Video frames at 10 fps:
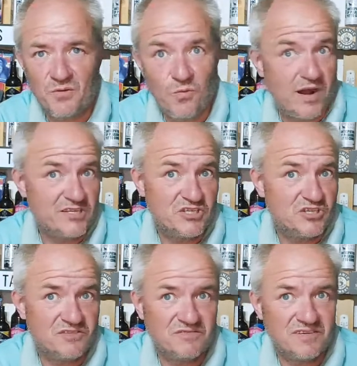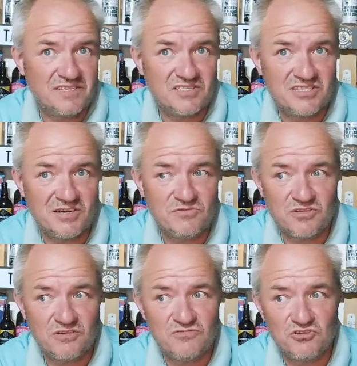why certain things sell
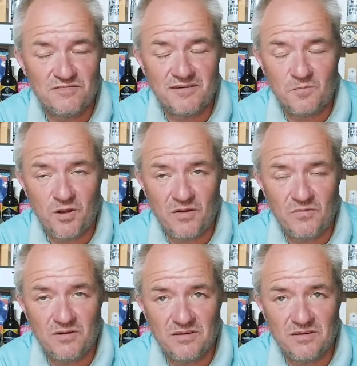so chuffing well.